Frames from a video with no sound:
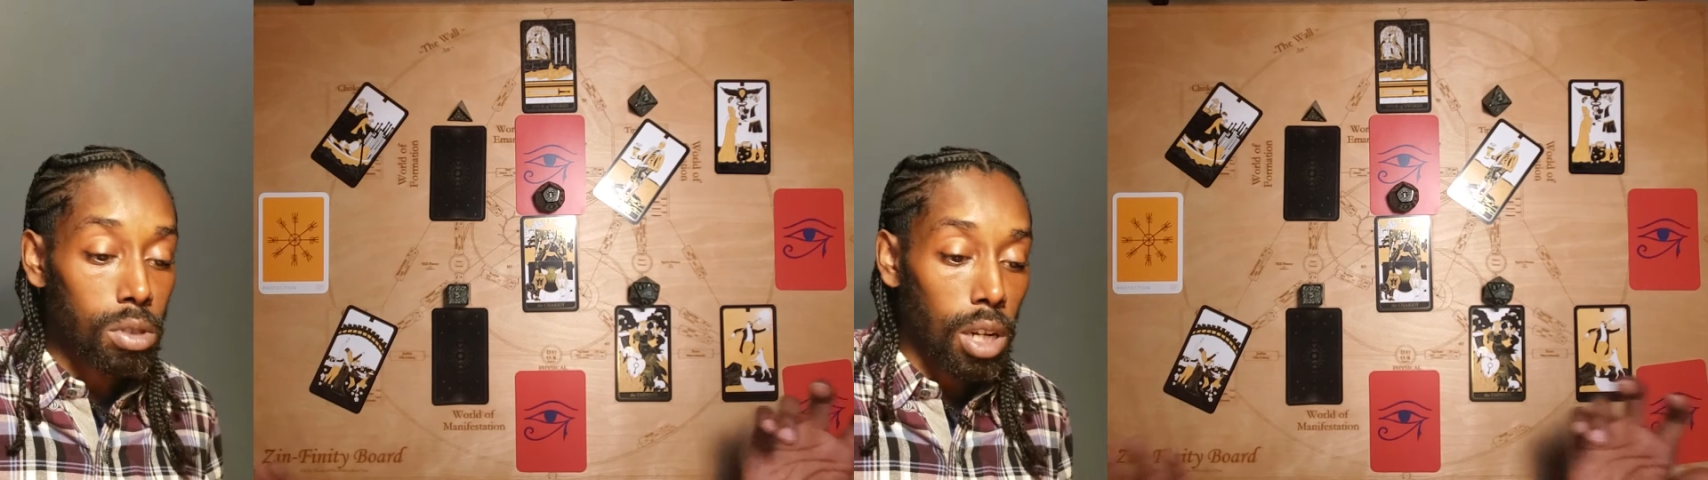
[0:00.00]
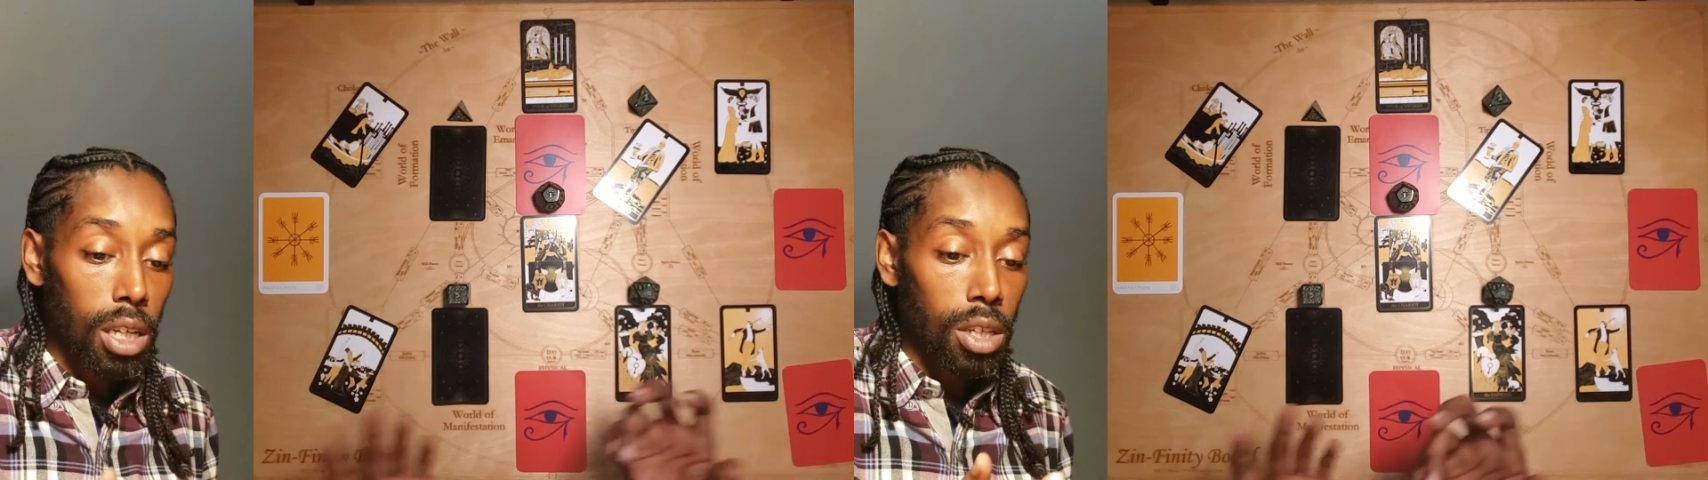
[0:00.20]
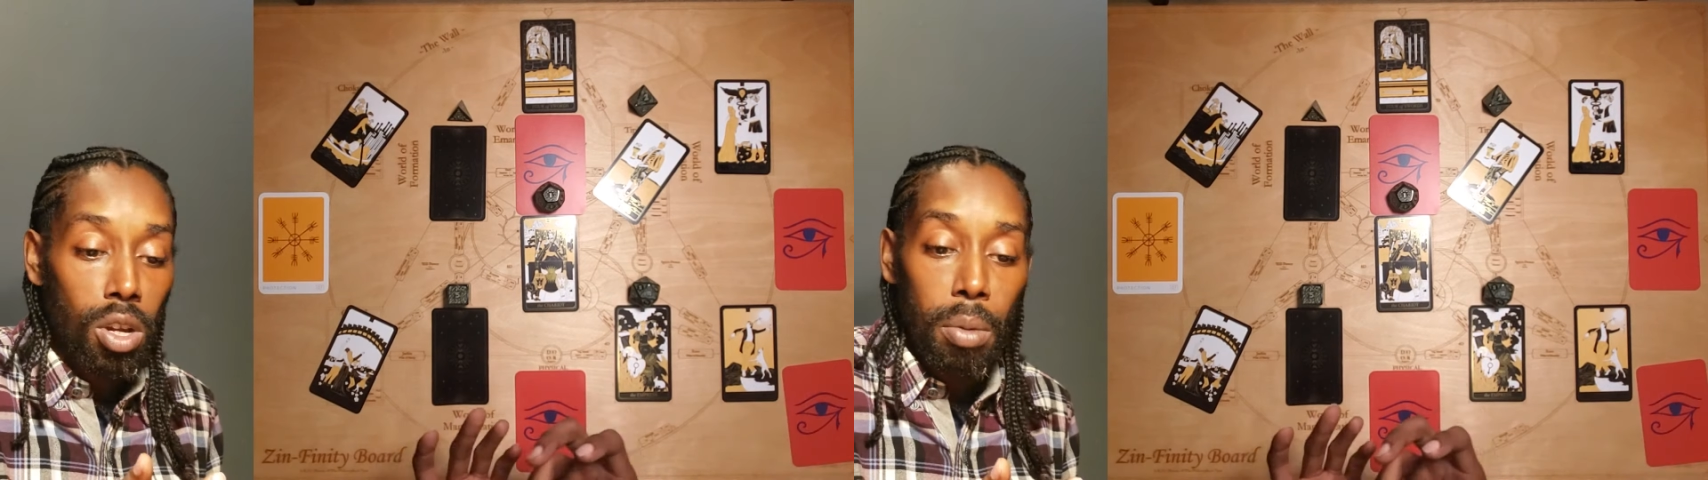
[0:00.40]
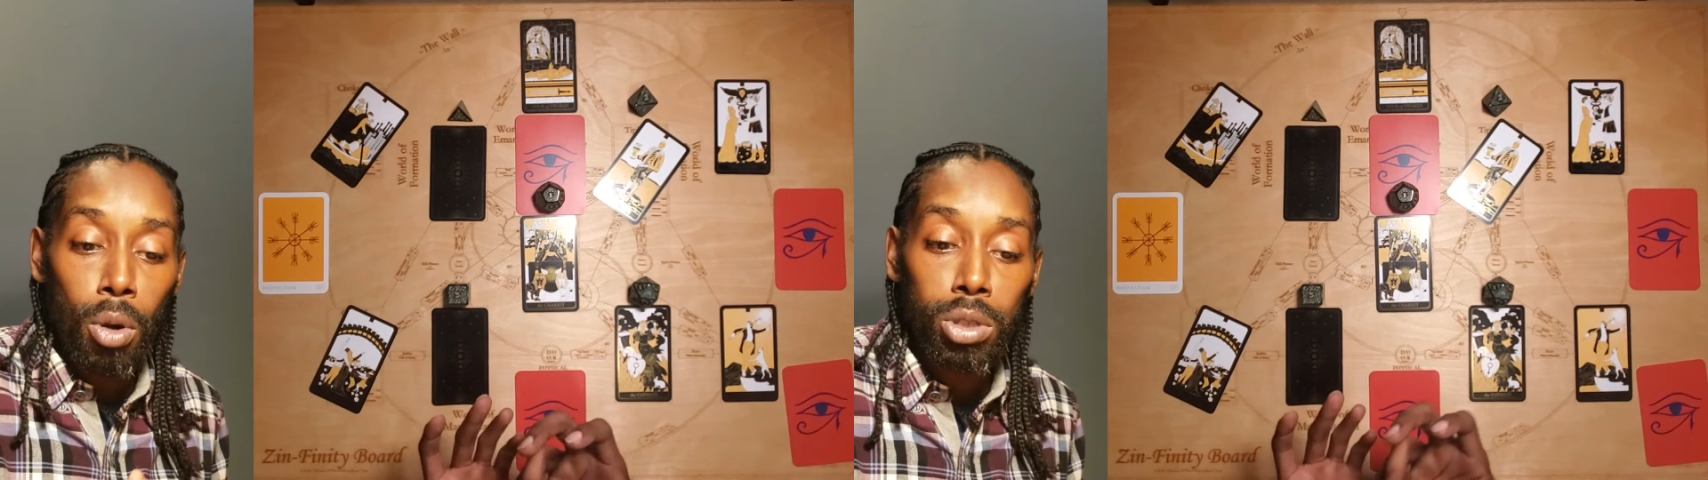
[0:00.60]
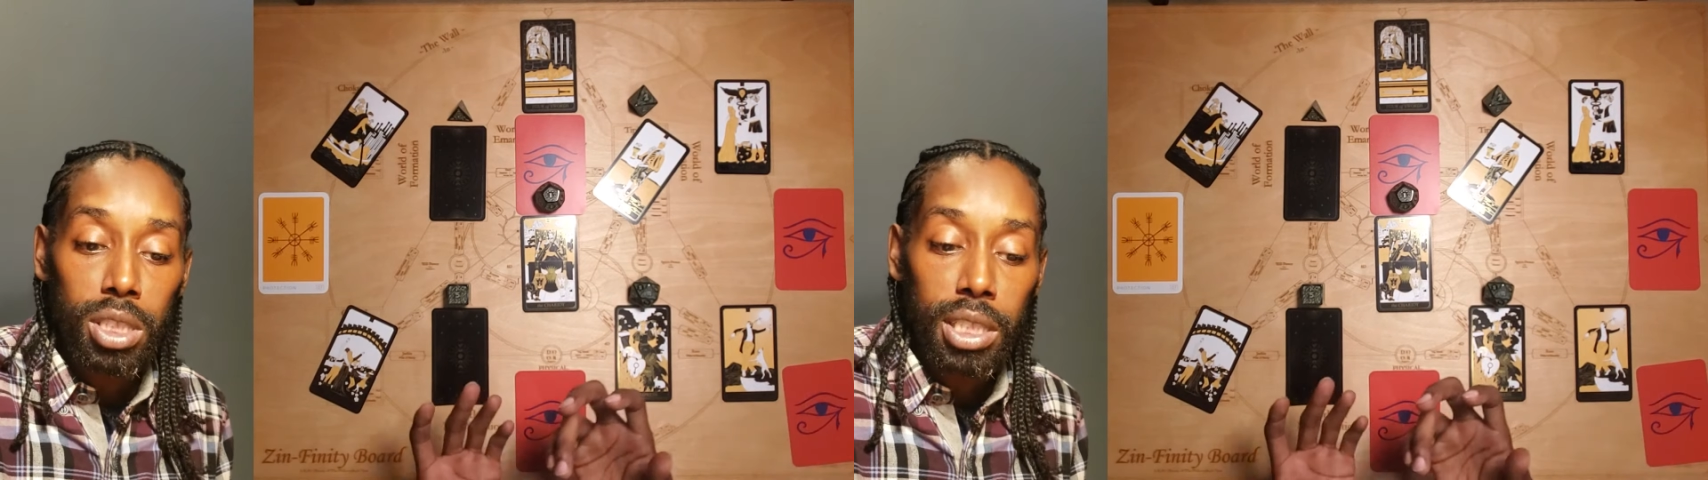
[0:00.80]
Like your
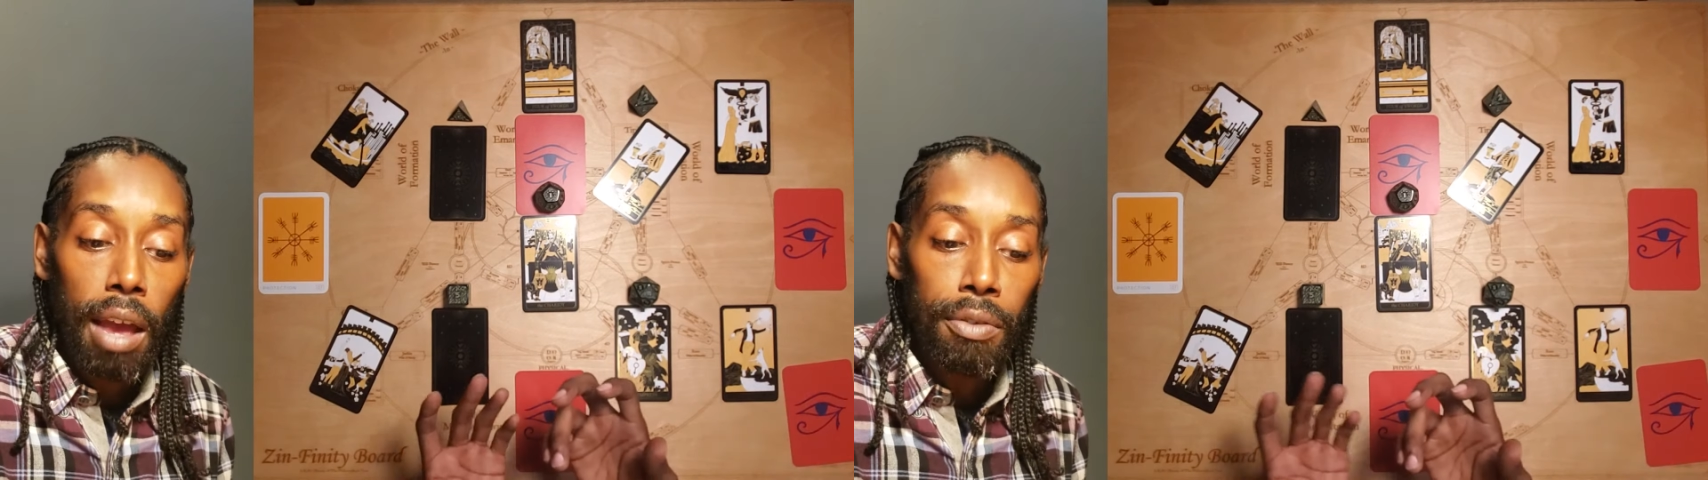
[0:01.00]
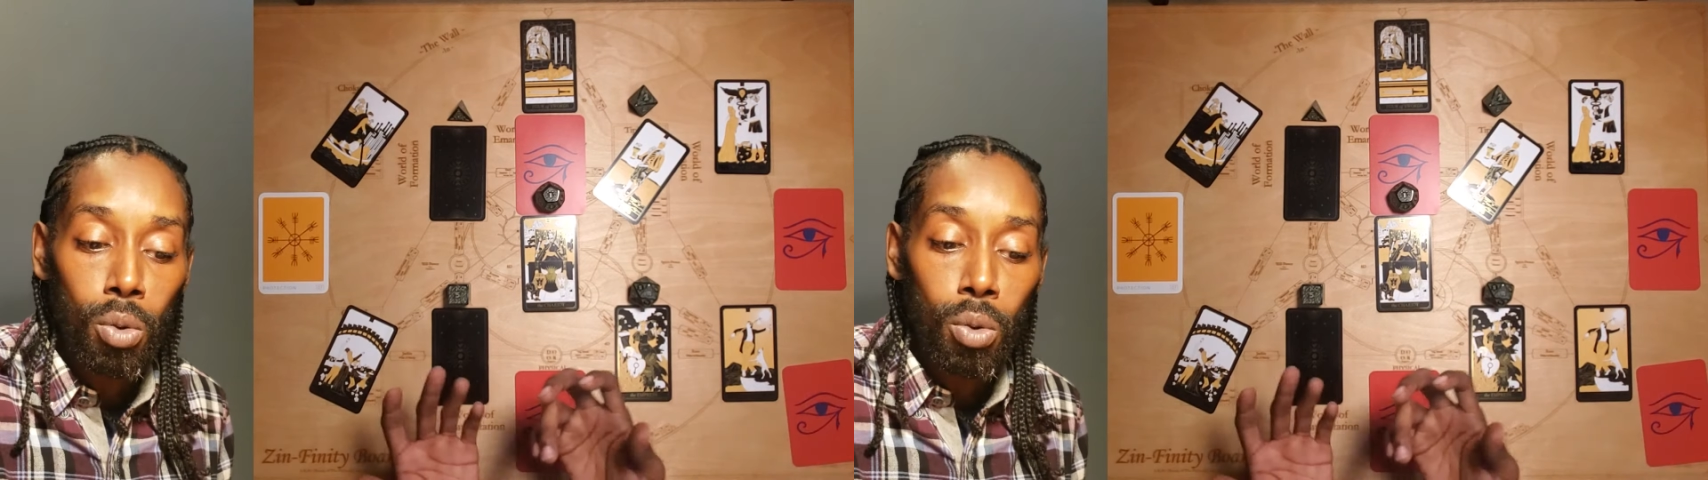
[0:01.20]
emotions have